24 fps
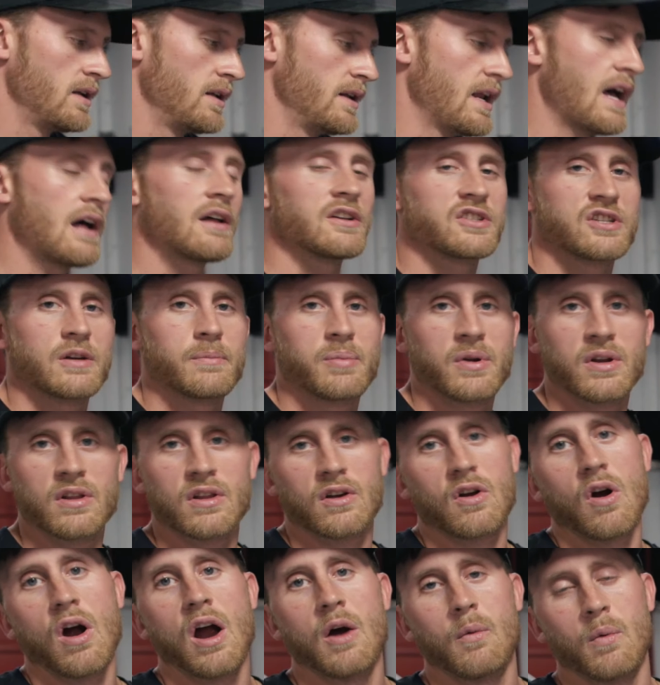Now let's jump into the
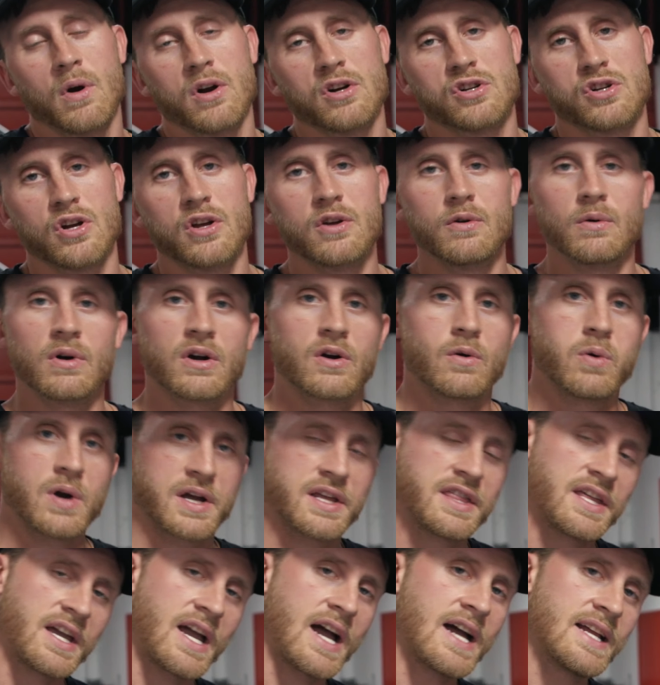car. I wanna show you a quick
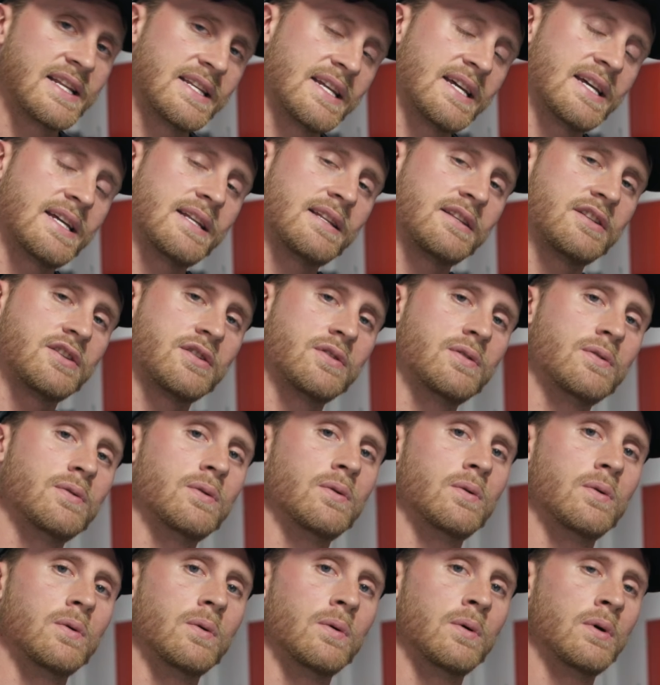thing I did
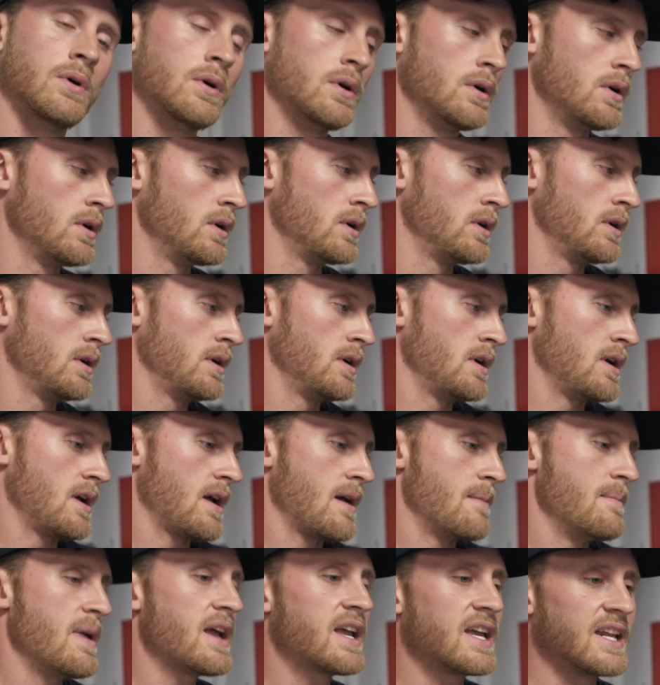to
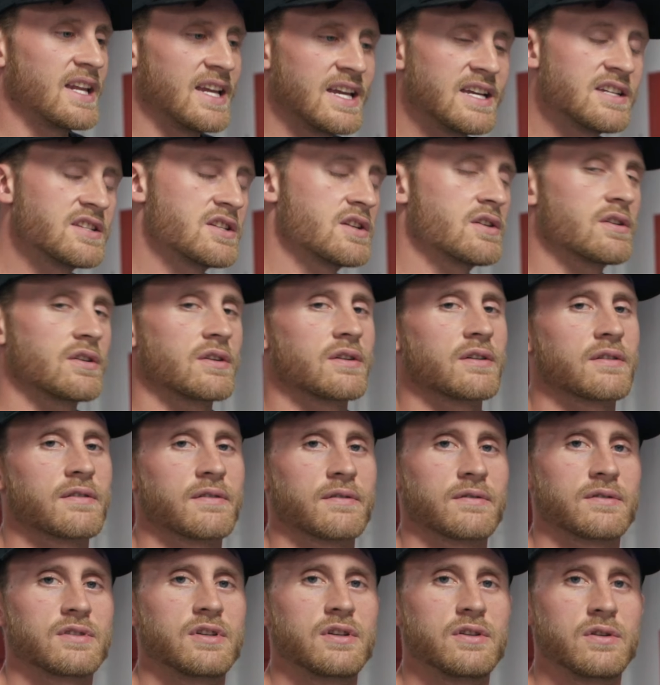make it easier
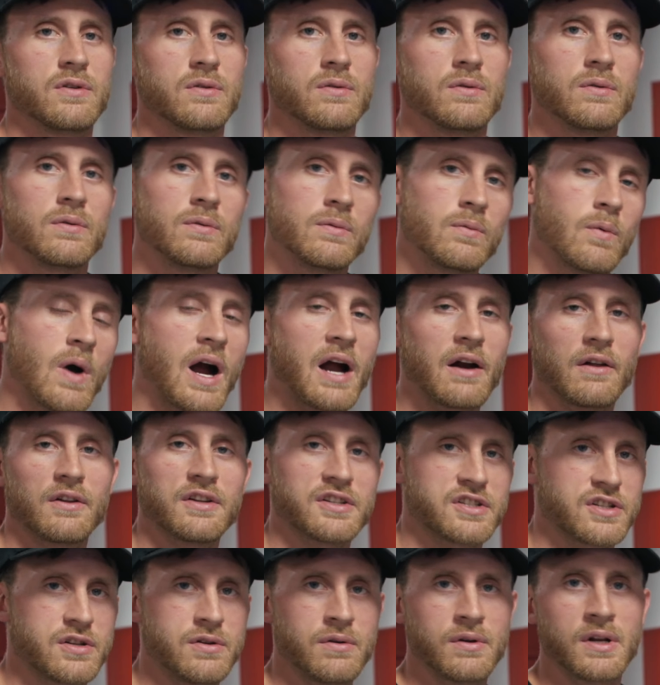to do
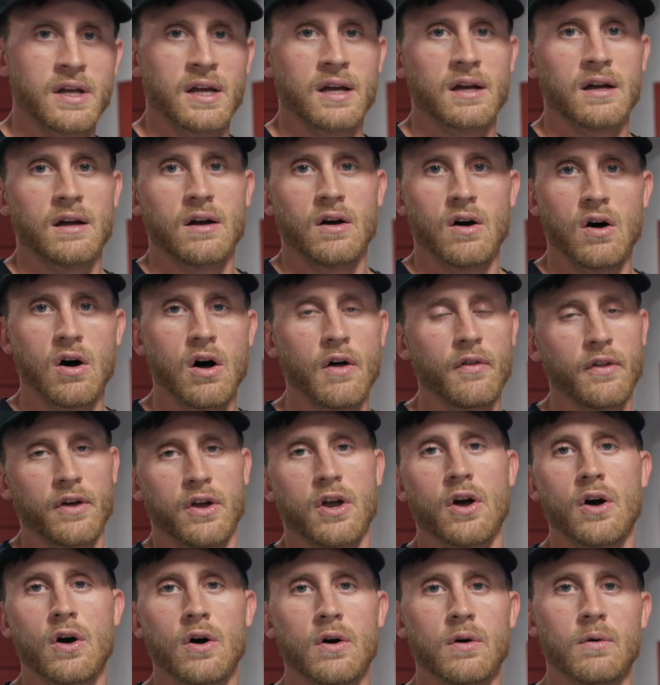wireless tuning on the
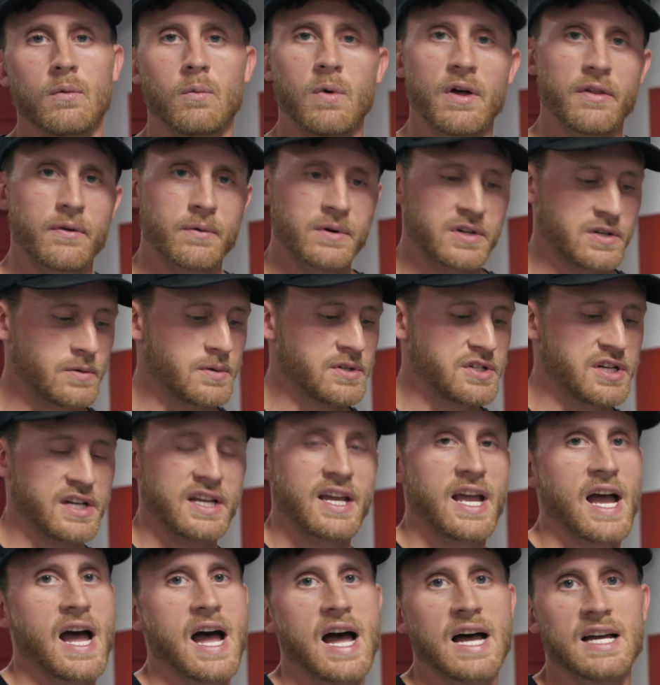go, whether we're switching
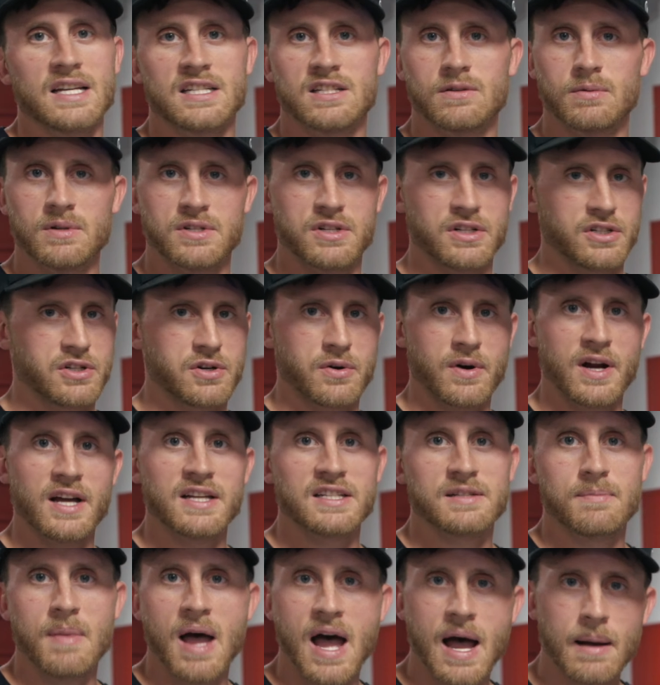gas, switching
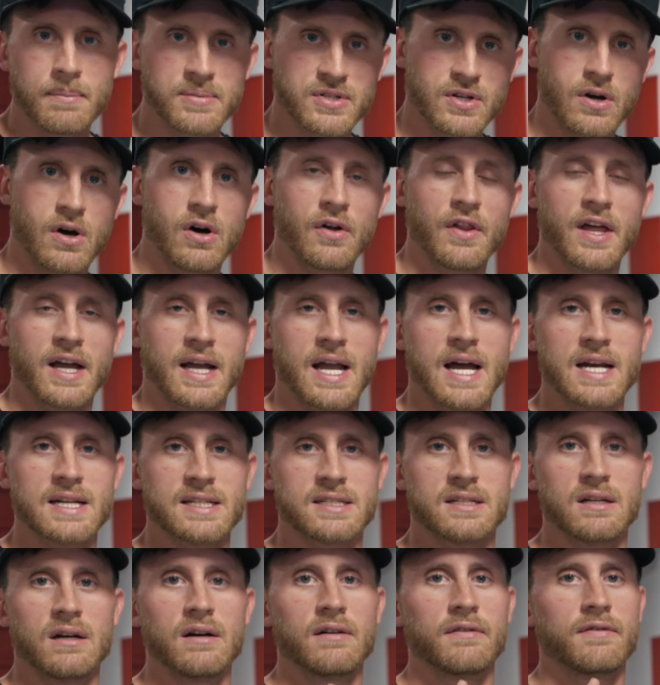trans maps, all that kind of
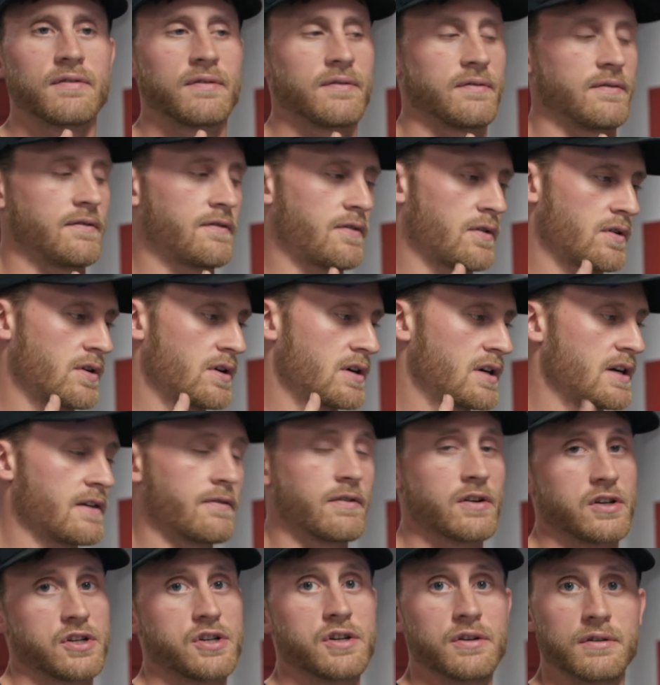stuff for
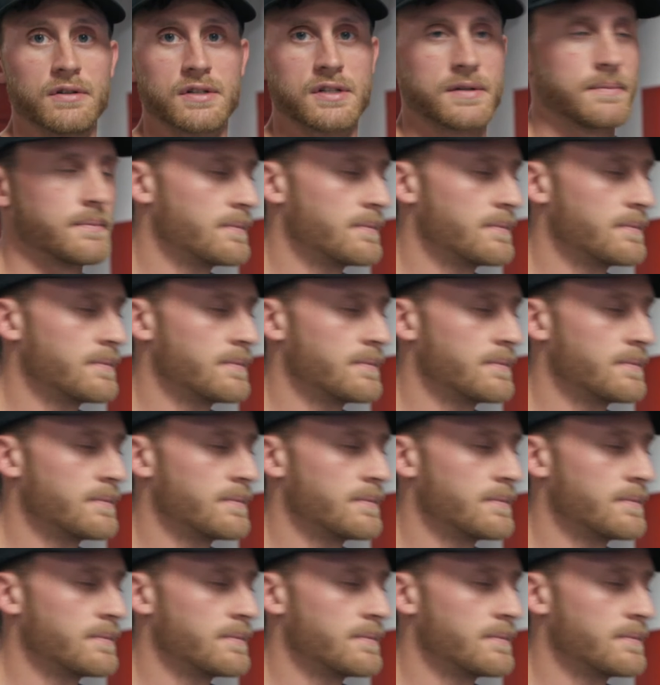different shoots.